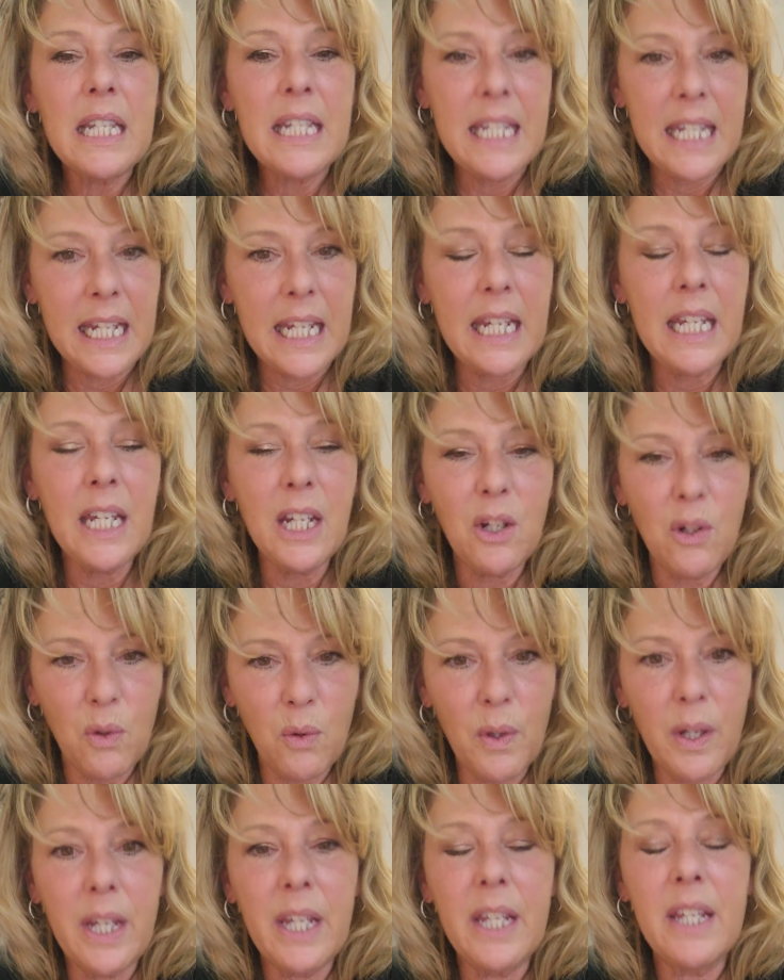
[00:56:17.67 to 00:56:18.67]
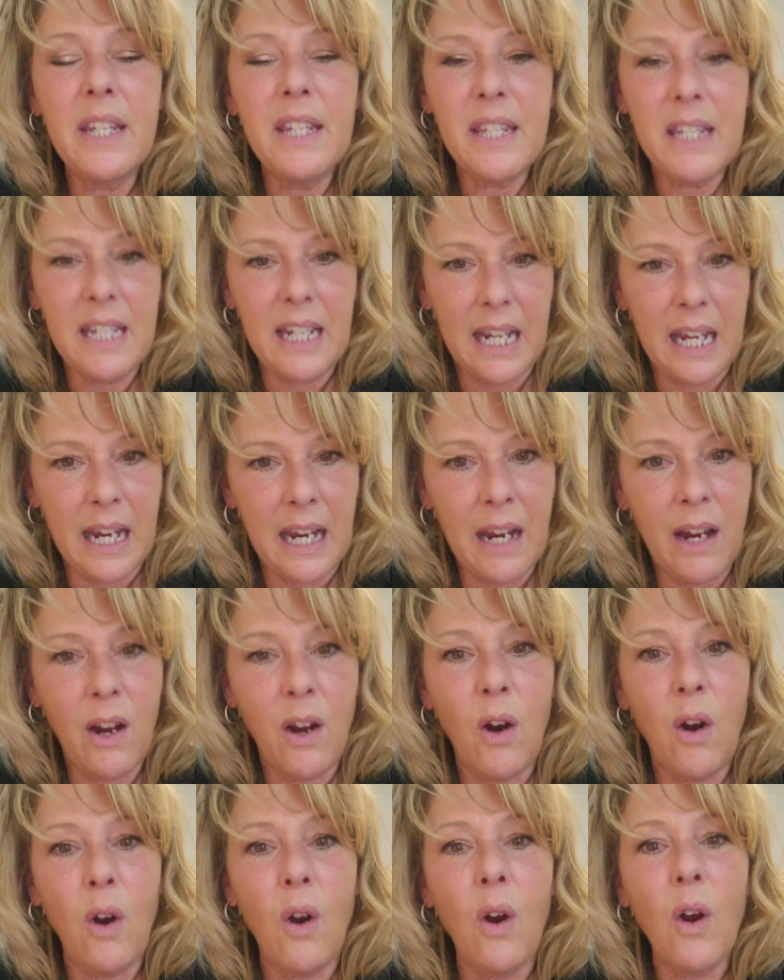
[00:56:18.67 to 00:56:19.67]
Decreased
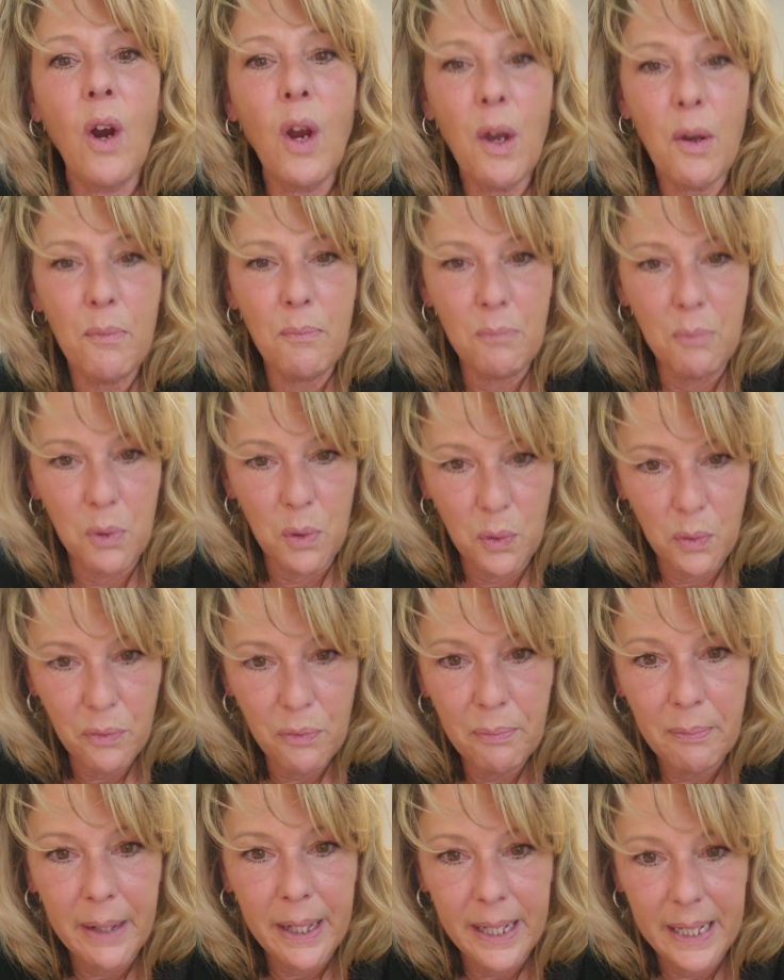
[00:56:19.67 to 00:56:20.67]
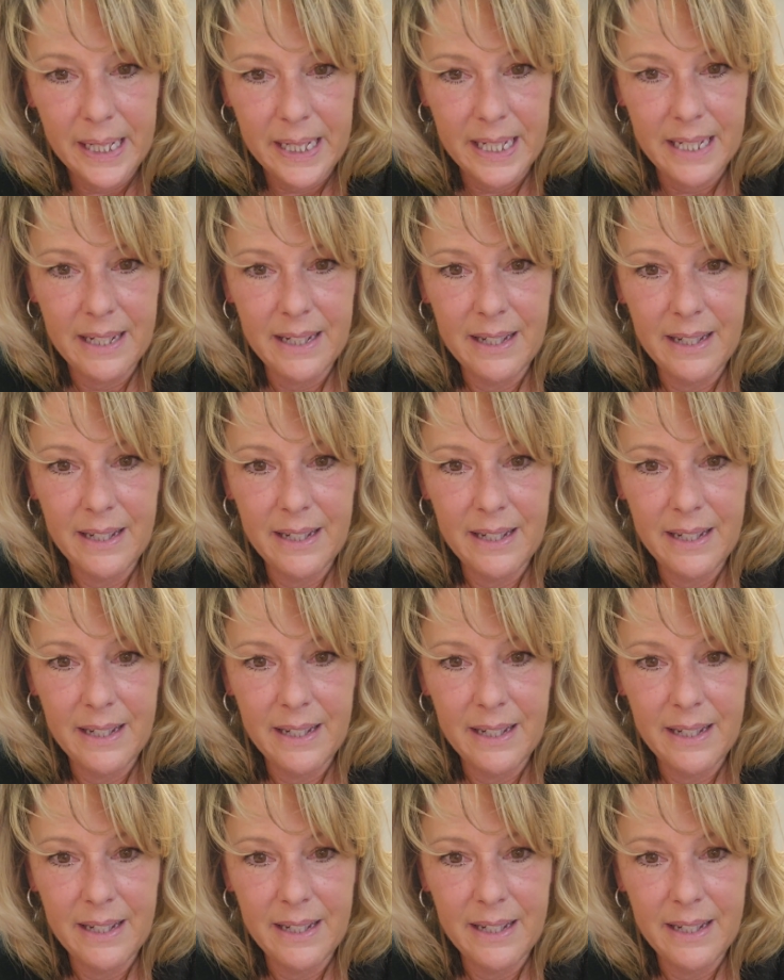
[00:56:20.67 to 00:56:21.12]
air movement.